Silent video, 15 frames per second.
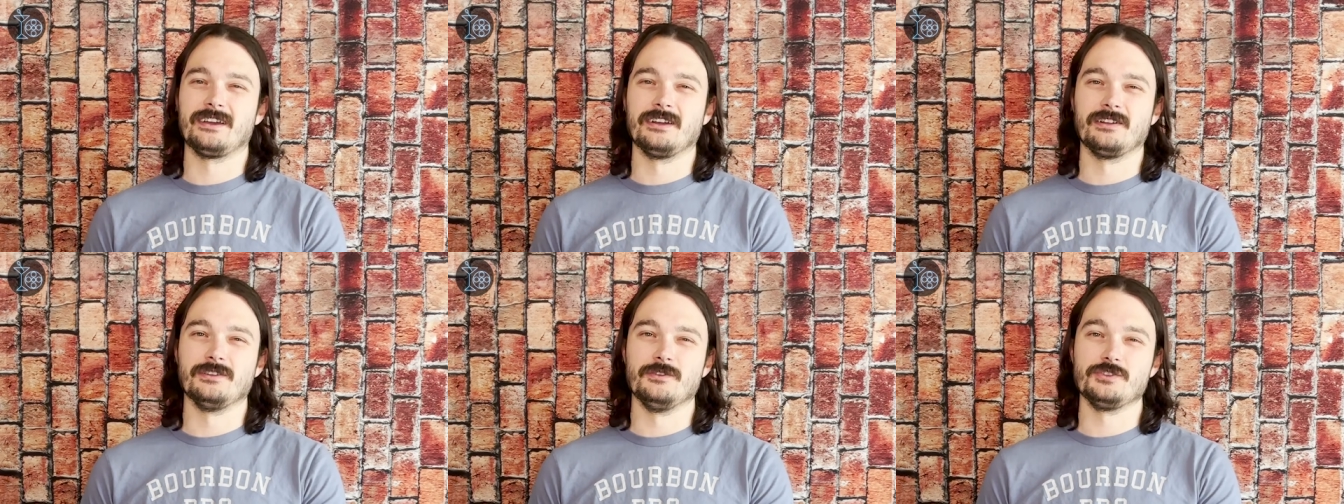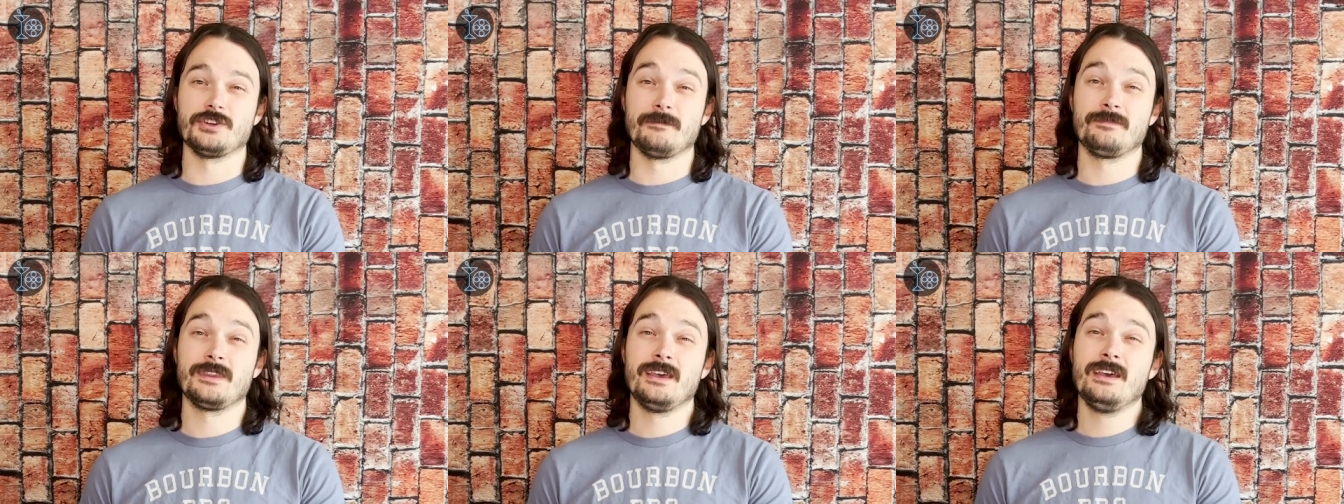
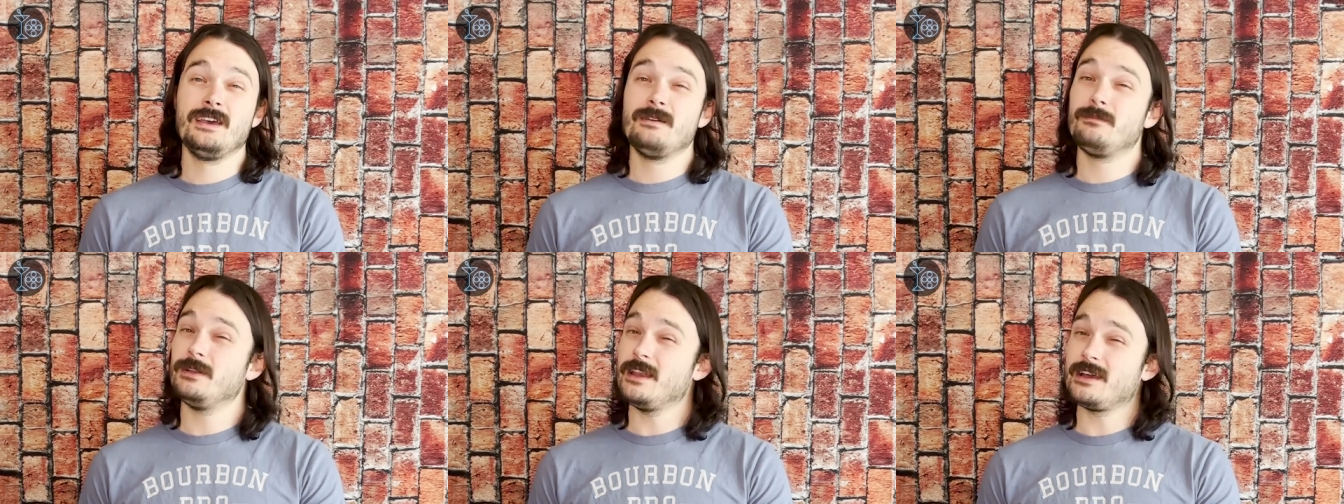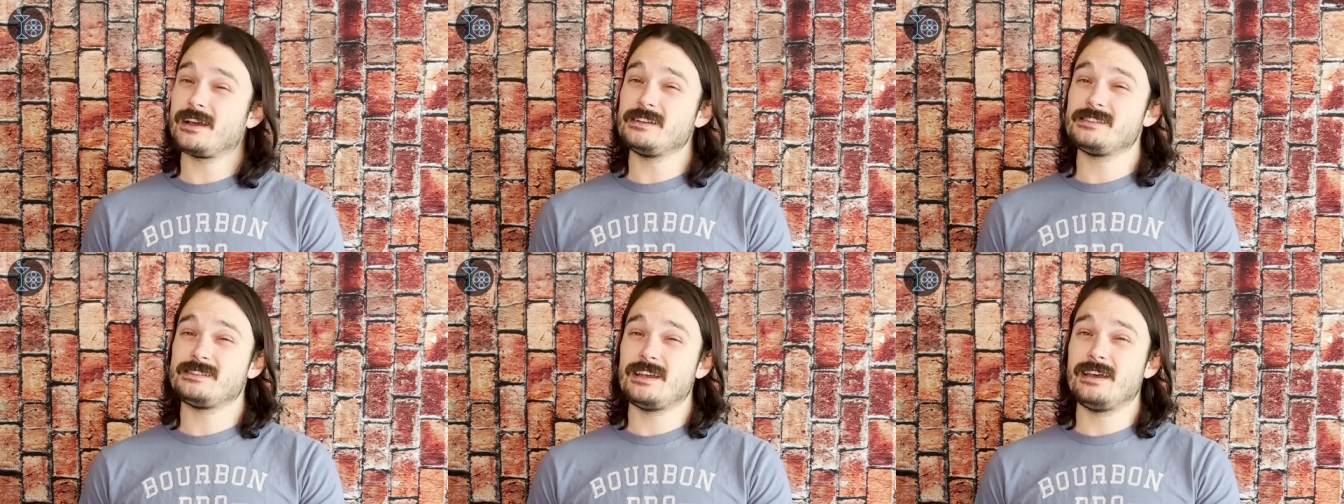conclusion. But like
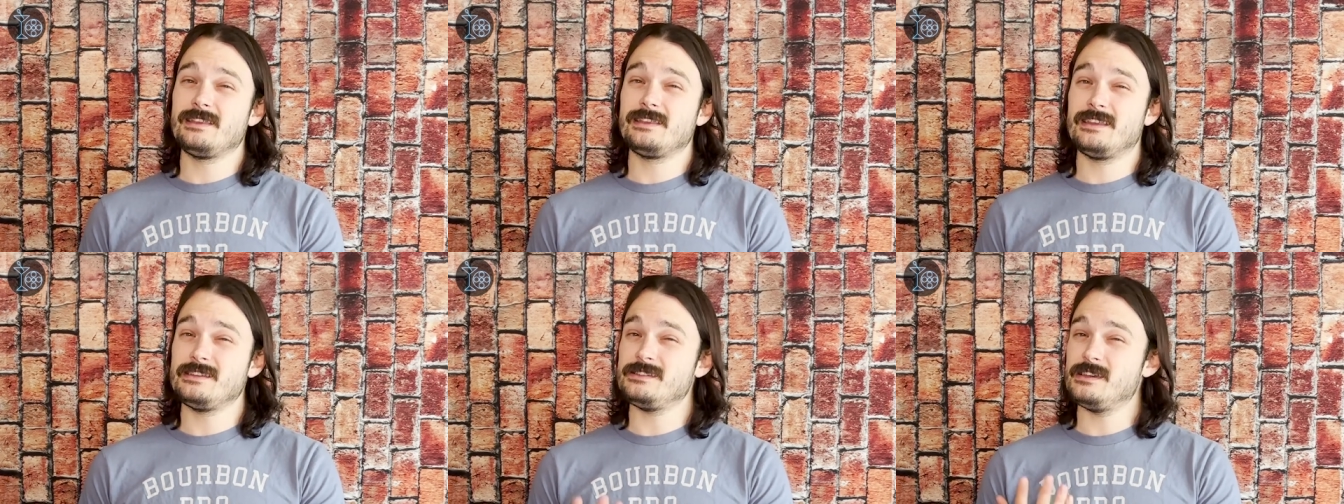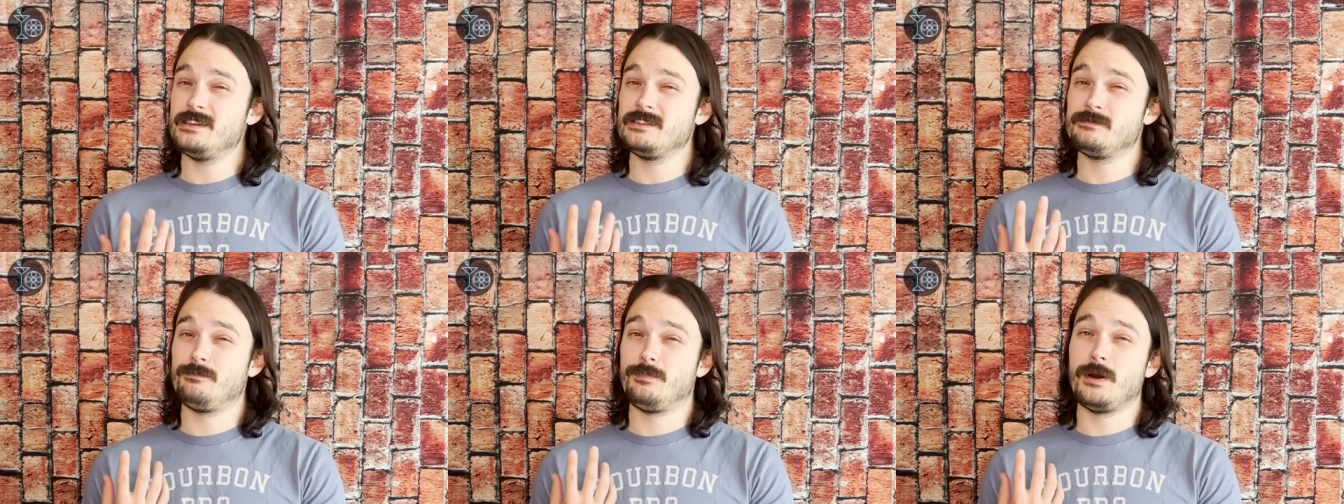I said, this
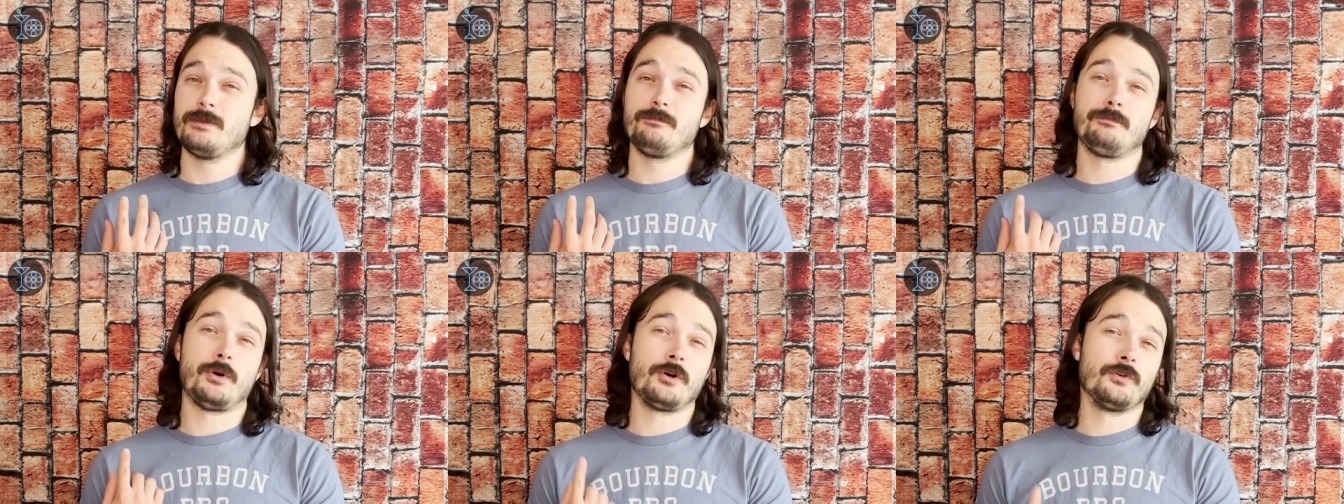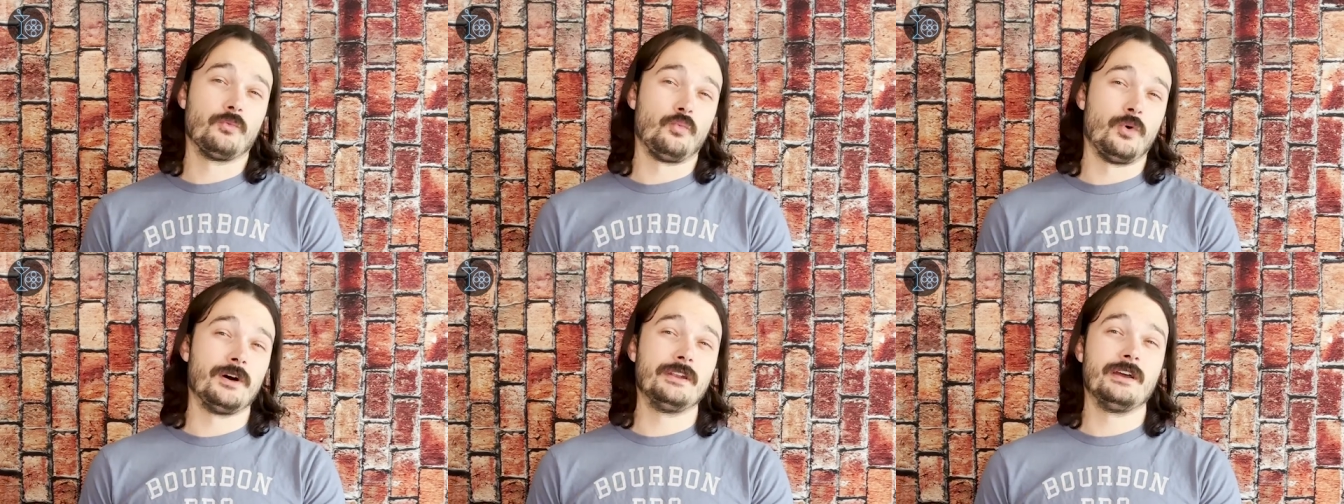is but
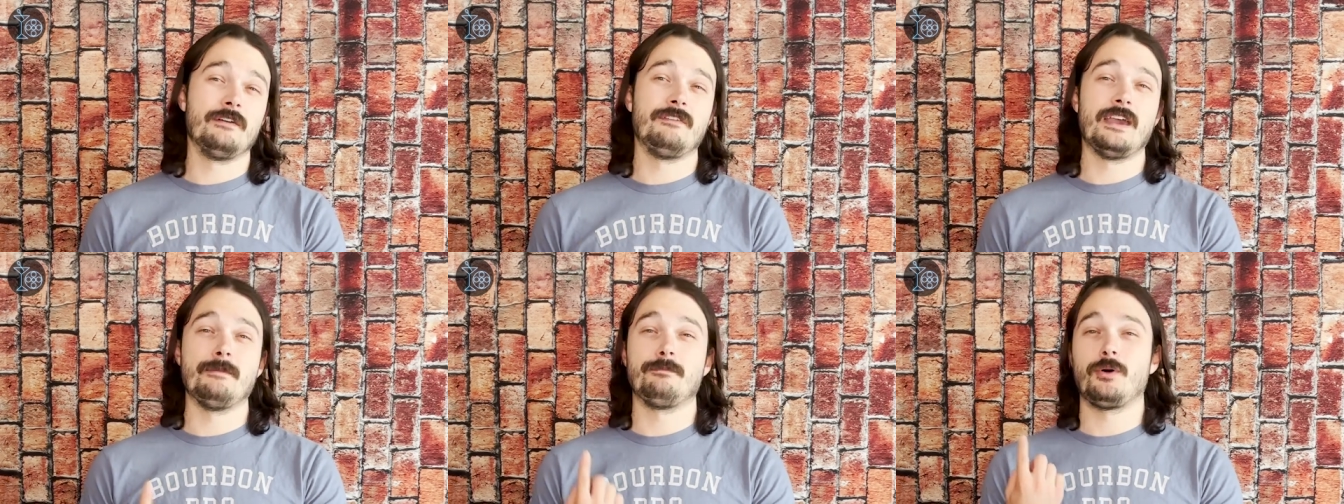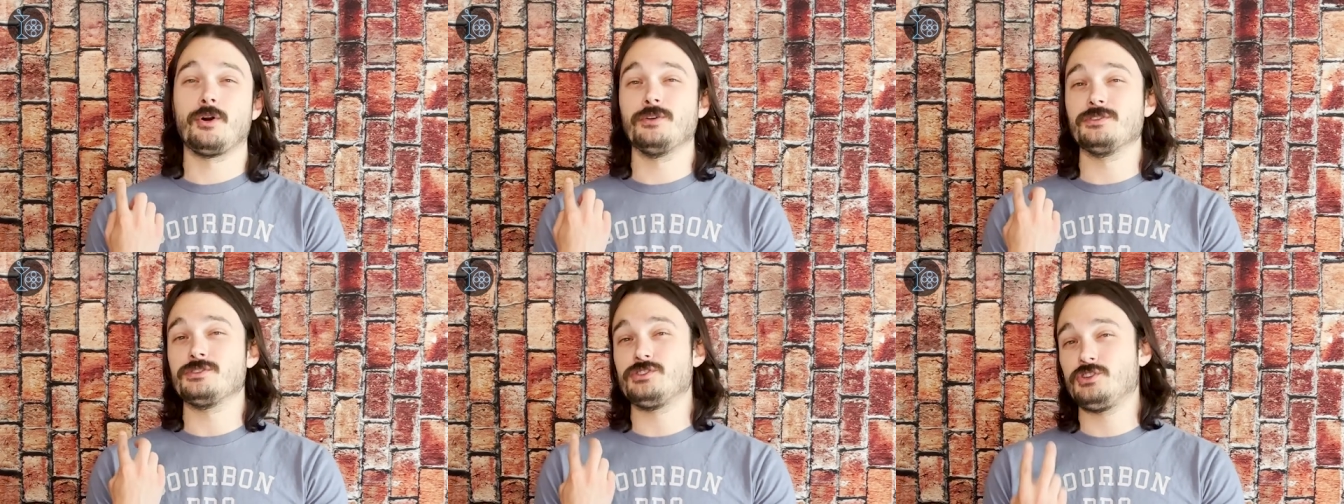part one of a
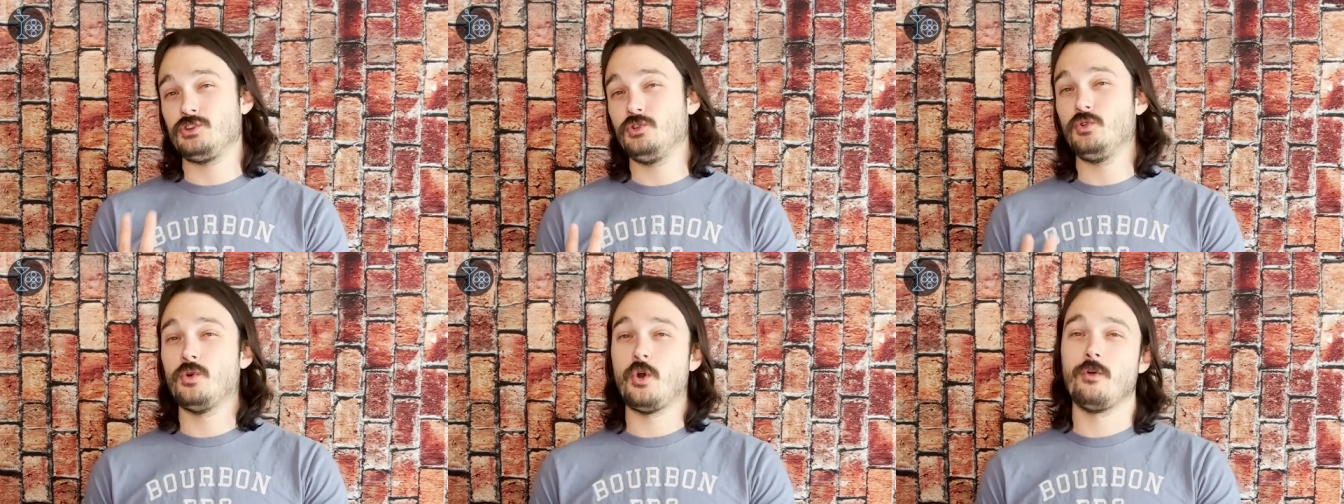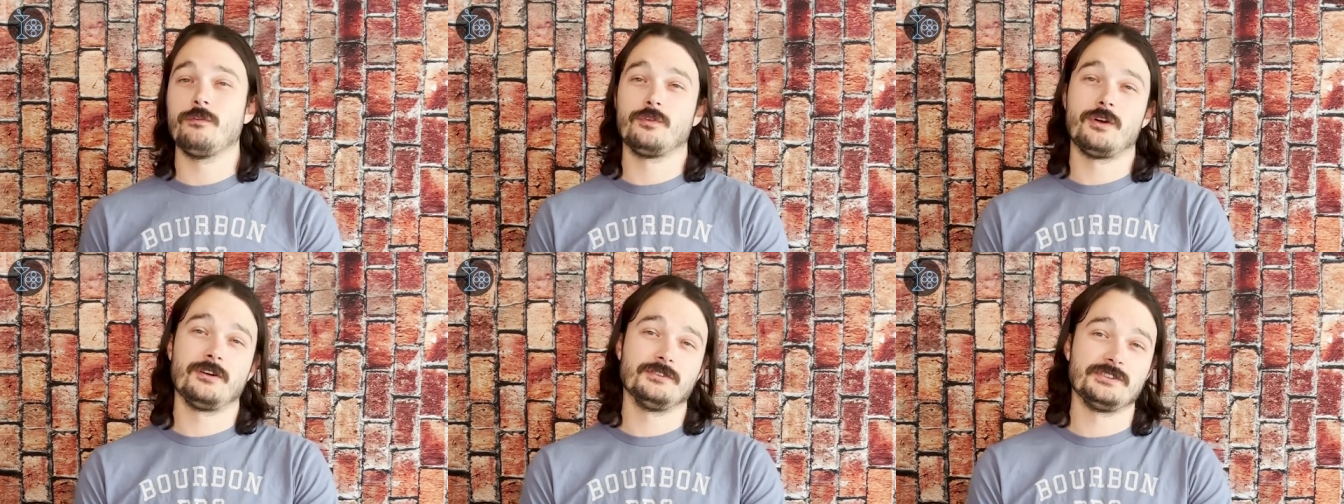part two
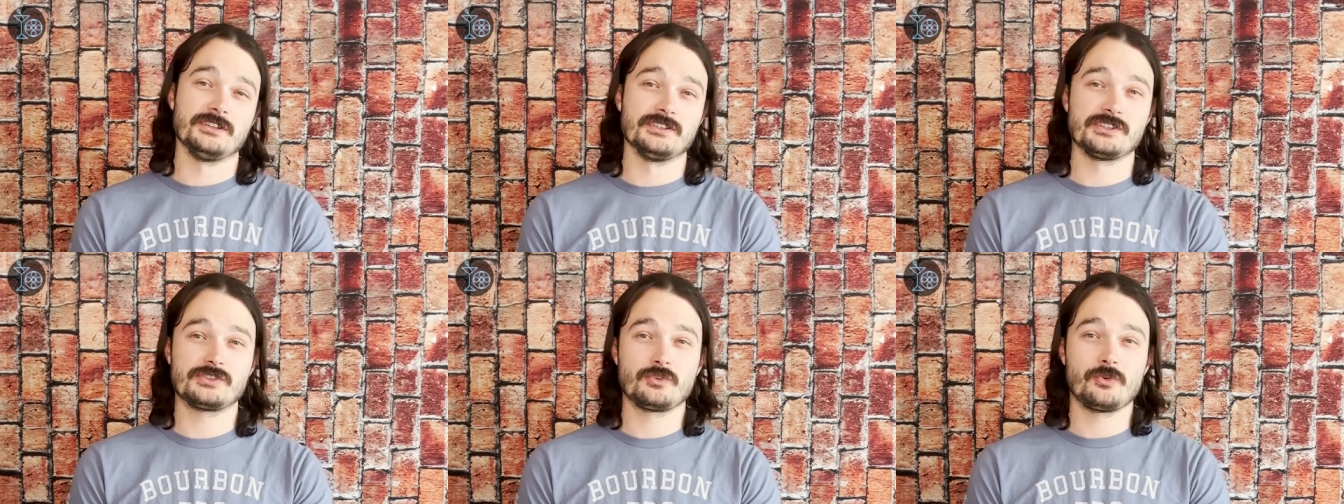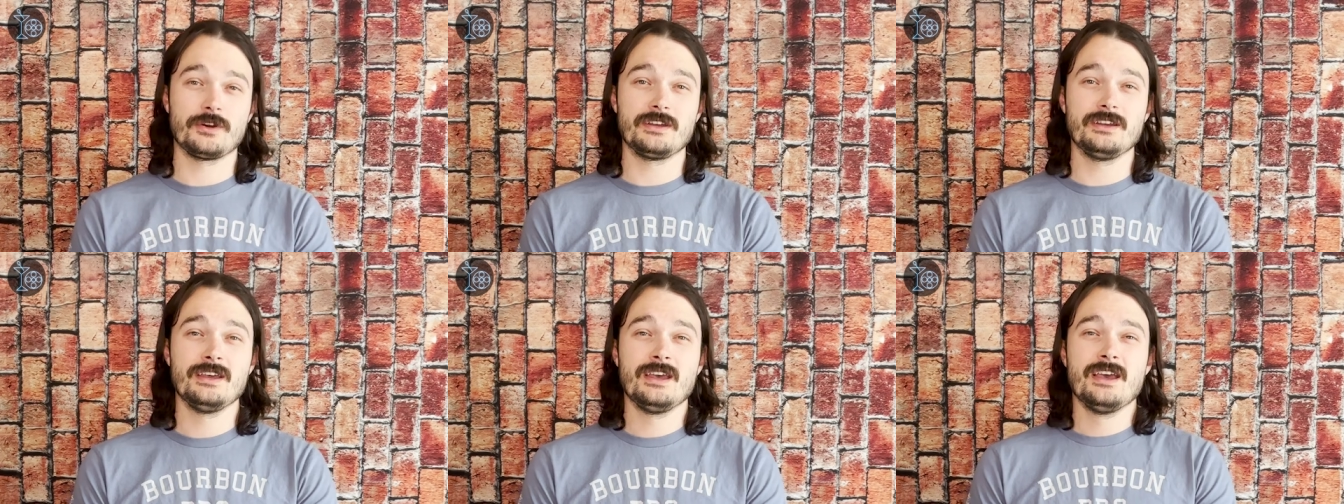overarching
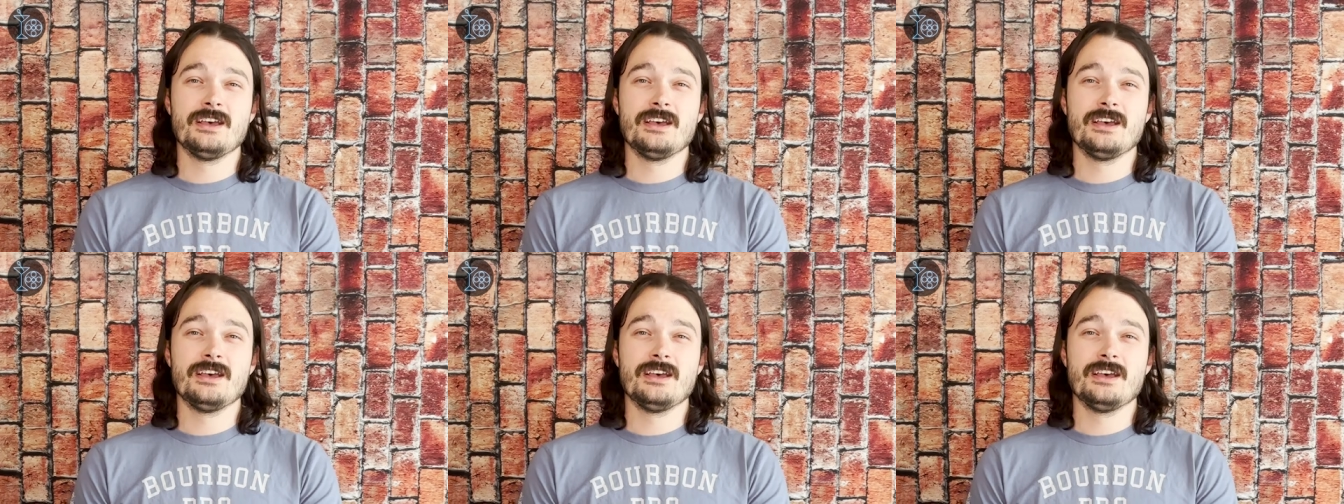story,